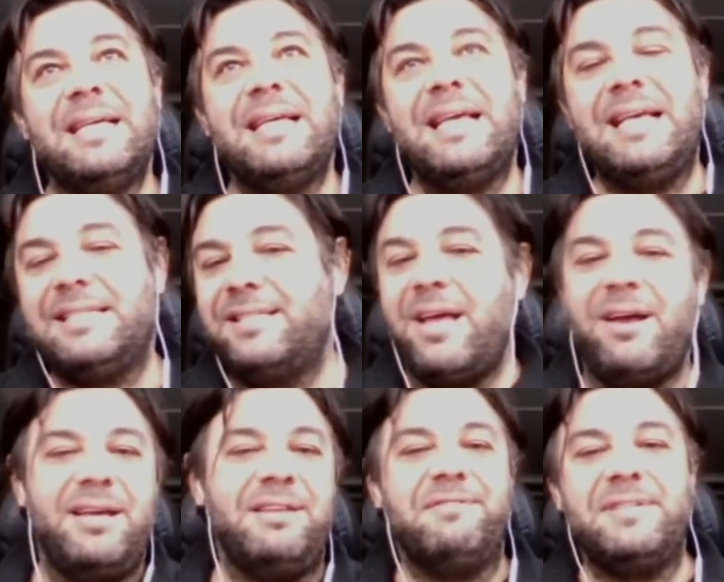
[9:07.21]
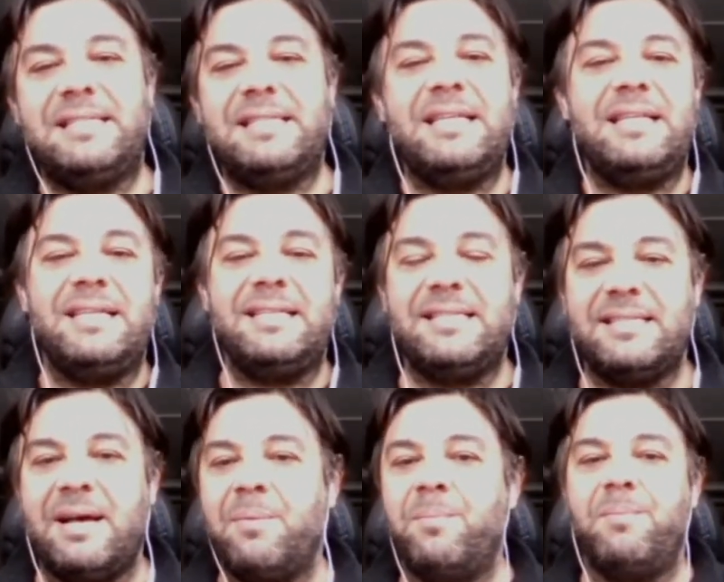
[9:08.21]
Is there in vicinity
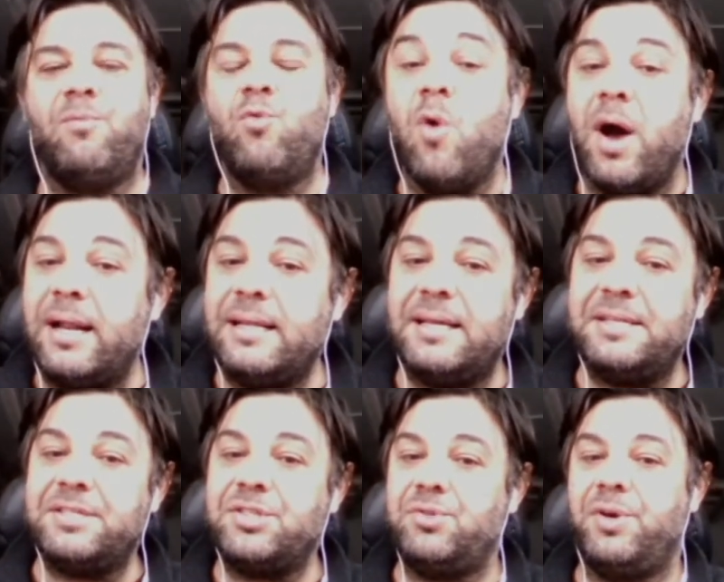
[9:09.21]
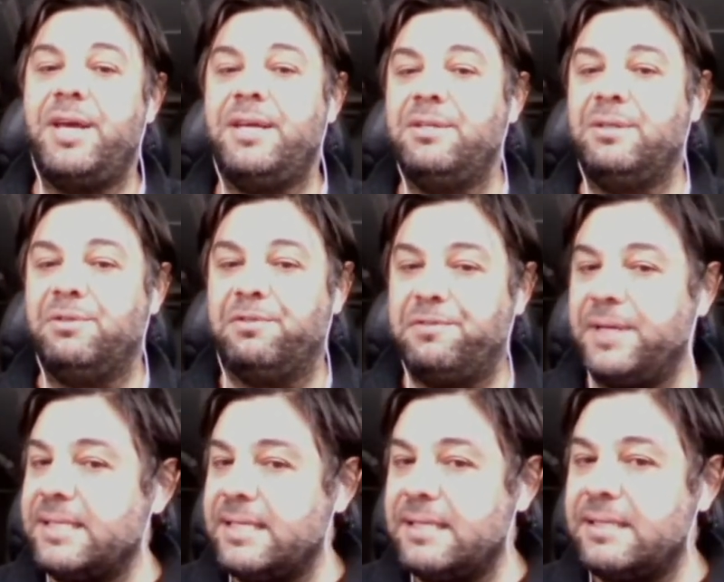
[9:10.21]
someone that is trained to
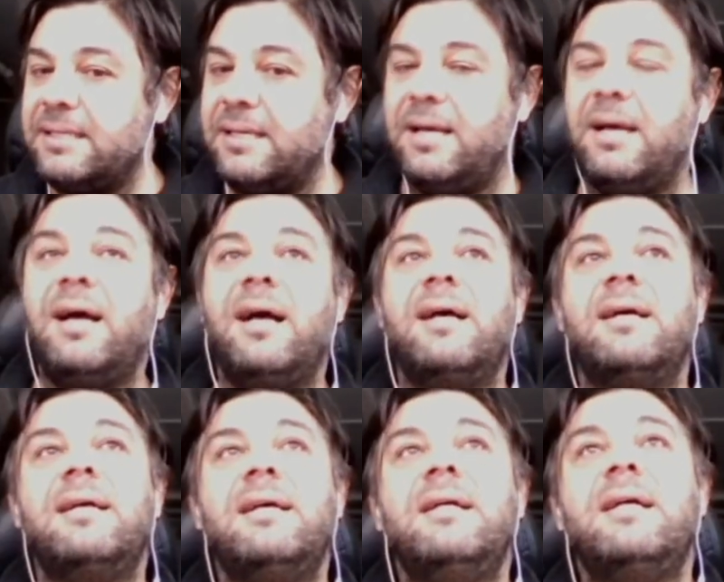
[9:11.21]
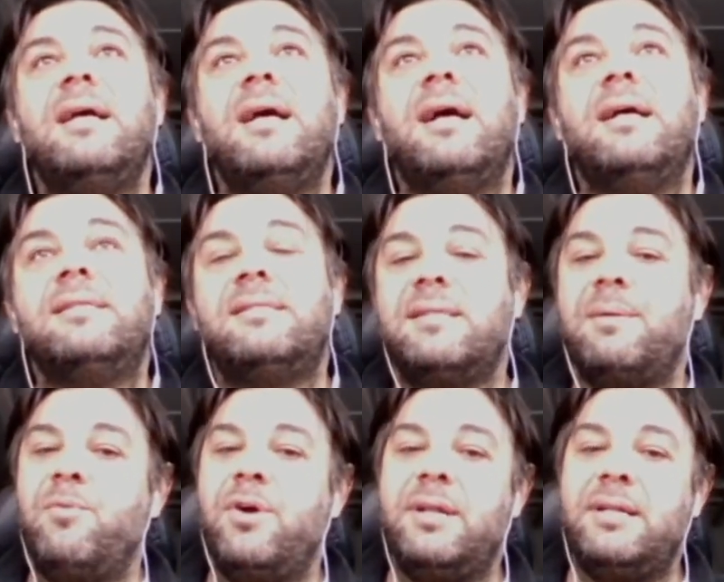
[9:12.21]
fix it?
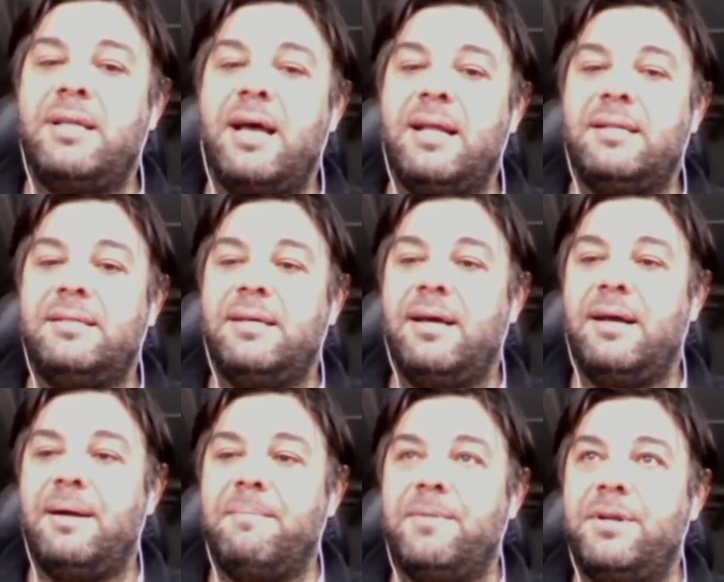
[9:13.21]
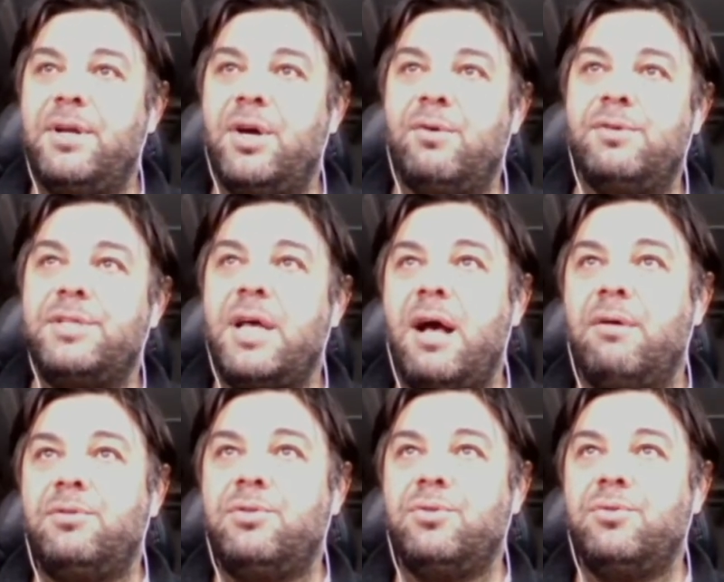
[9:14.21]
Someone that knows
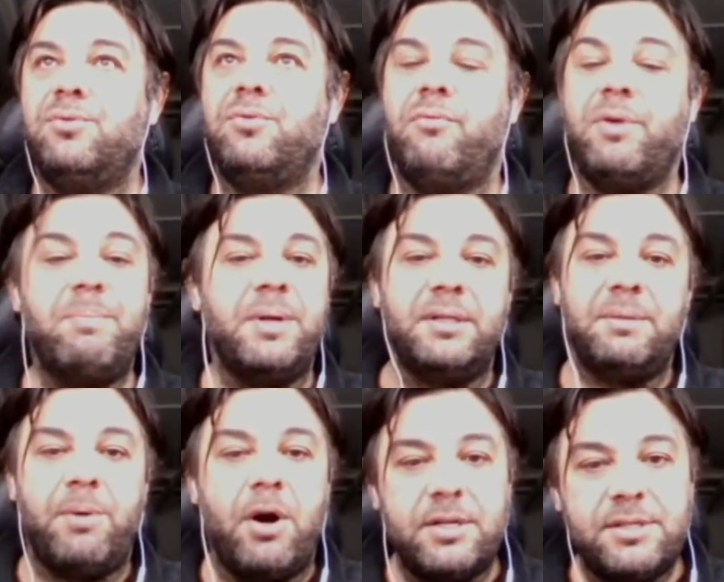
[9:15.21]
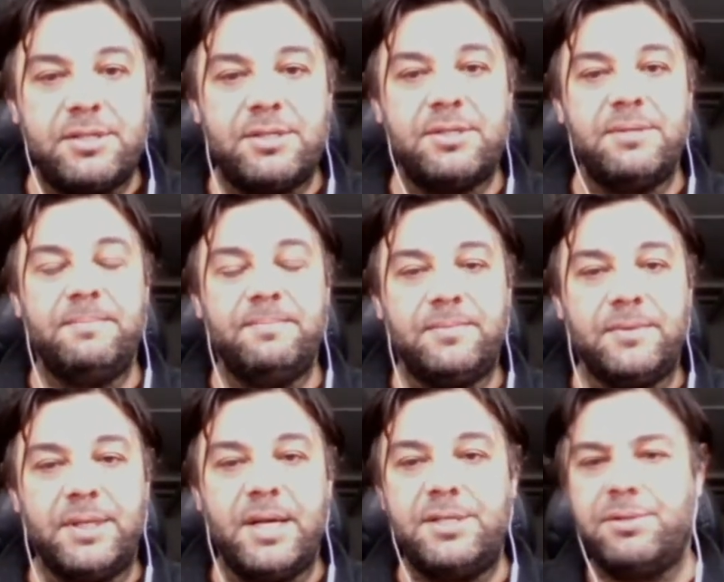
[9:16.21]
how to rebuild the parts?
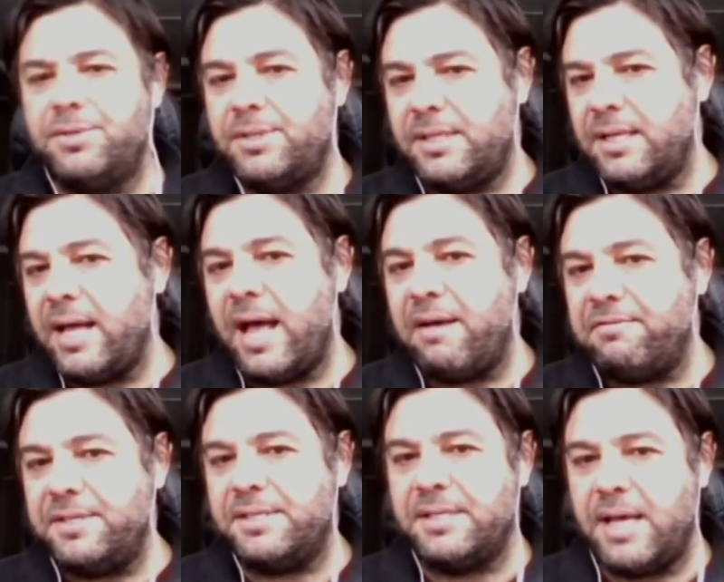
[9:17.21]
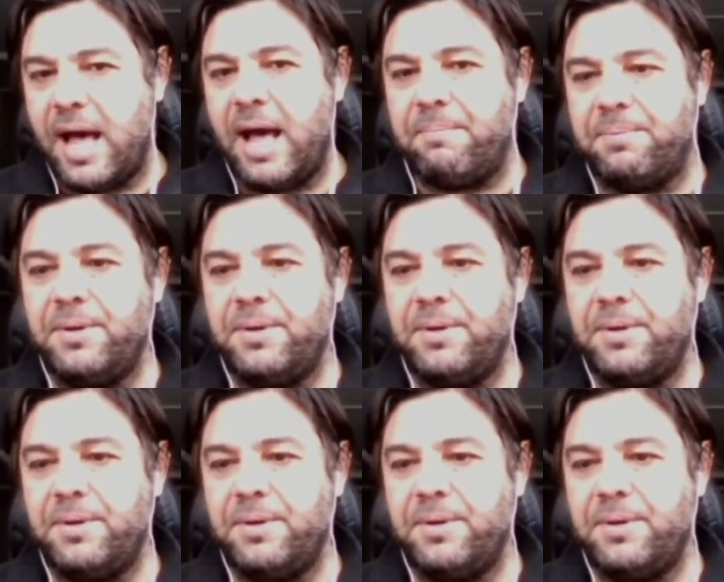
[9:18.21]
Okay, so you still have this gap